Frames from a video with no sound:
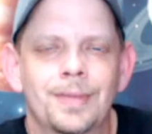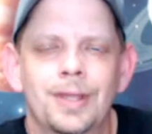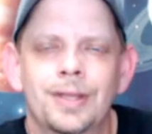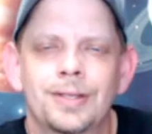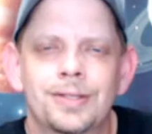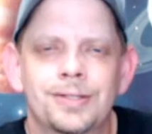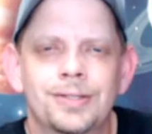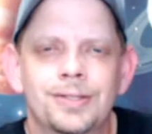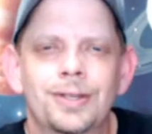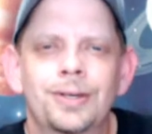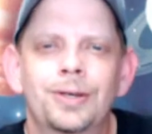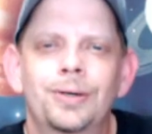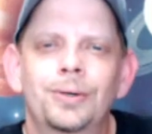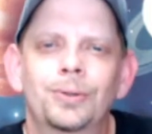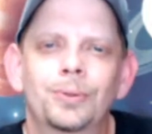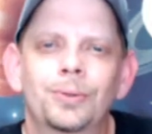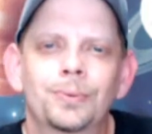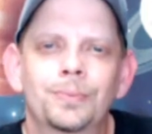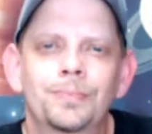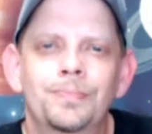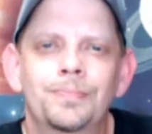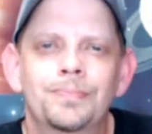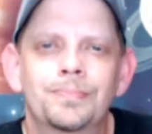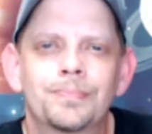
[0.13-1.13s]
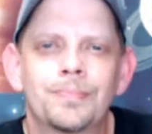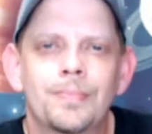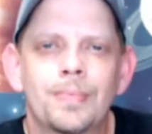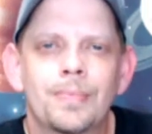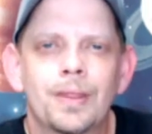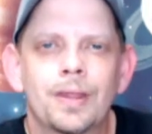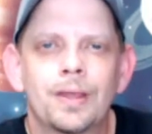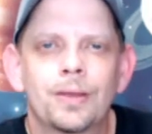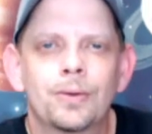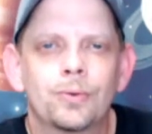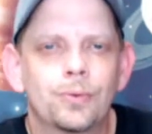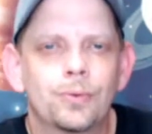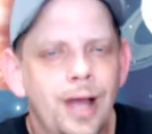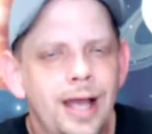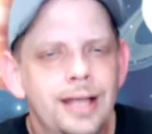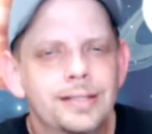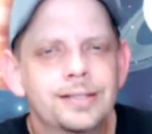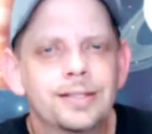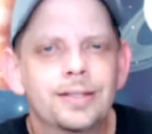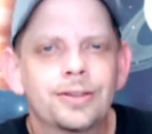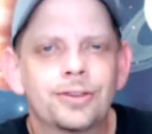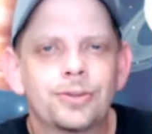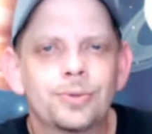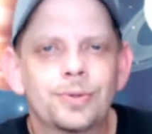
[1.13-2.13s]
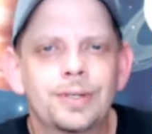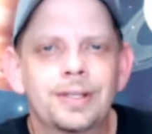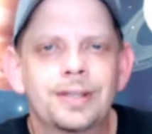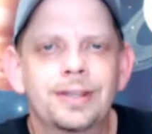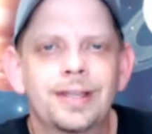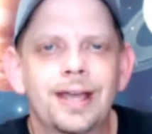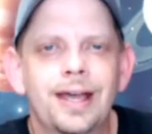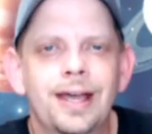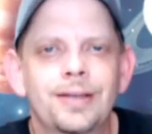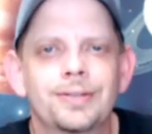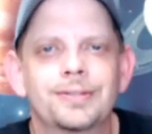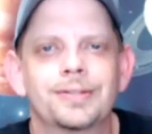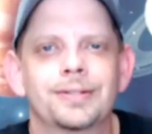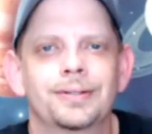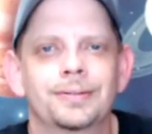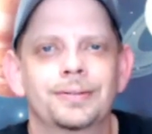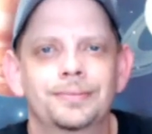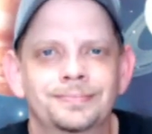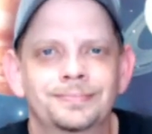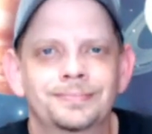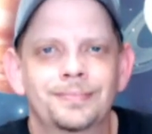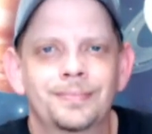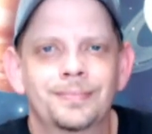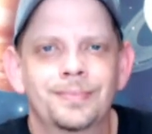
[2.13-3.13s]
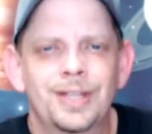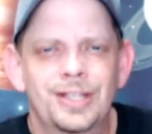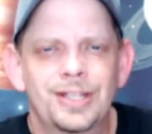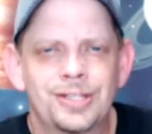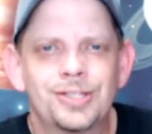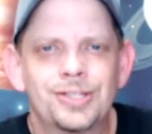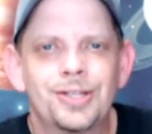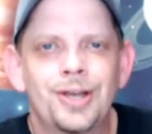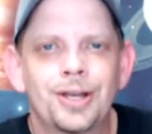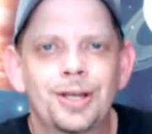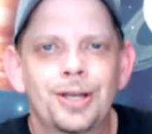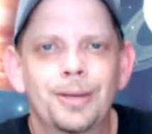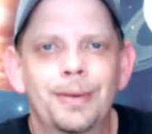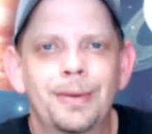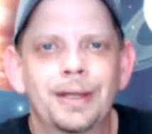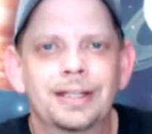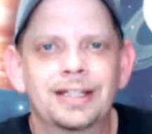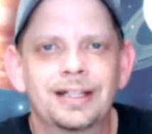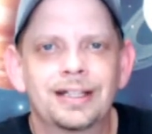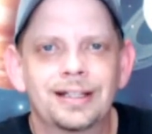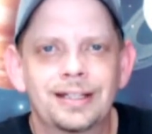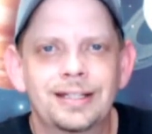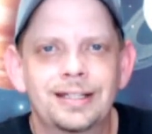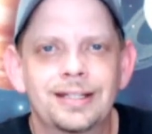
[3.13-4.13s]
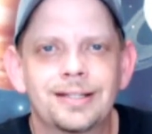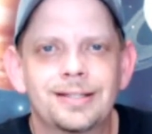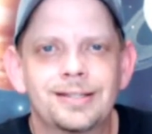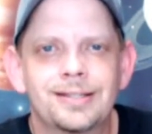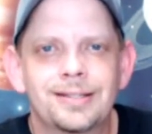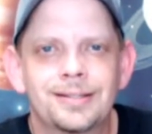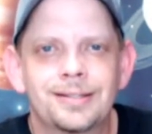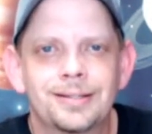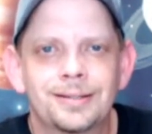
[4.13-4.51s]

So, Ryzen 3000. Let's talk about the leaks.